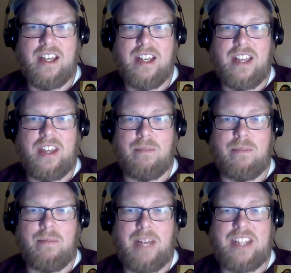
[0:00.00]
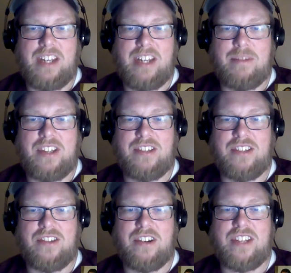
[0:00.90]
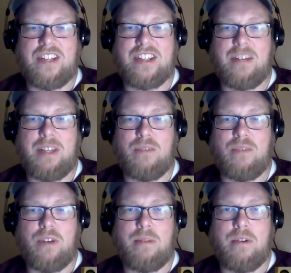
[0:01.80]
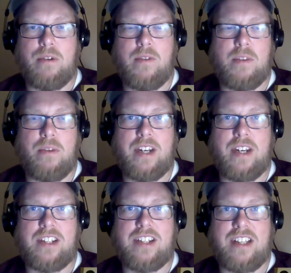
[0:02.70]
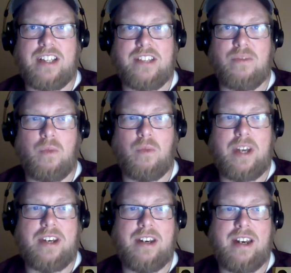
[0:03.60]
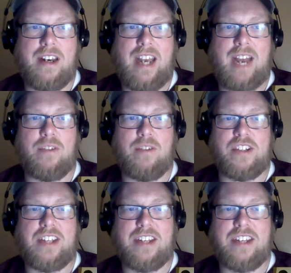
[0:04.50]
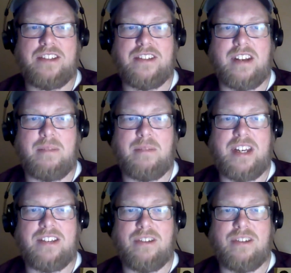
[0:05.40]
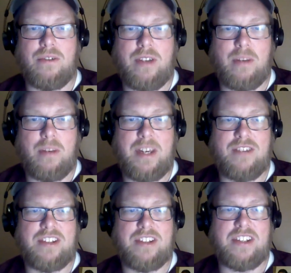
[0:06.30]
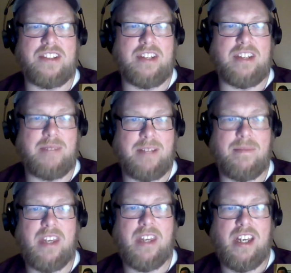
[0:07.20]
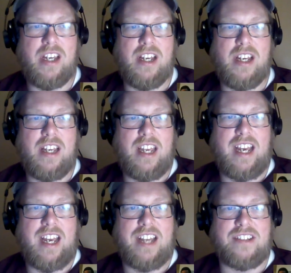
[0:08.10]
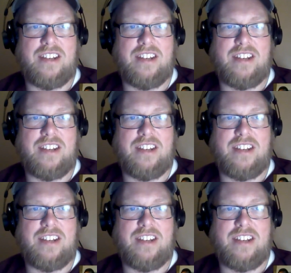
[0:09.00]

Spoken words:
think by the time the season starts, that's going to be the real proof in the pudding to tell us what average attendance is going to be. So it'll be interesting to see. But yeah,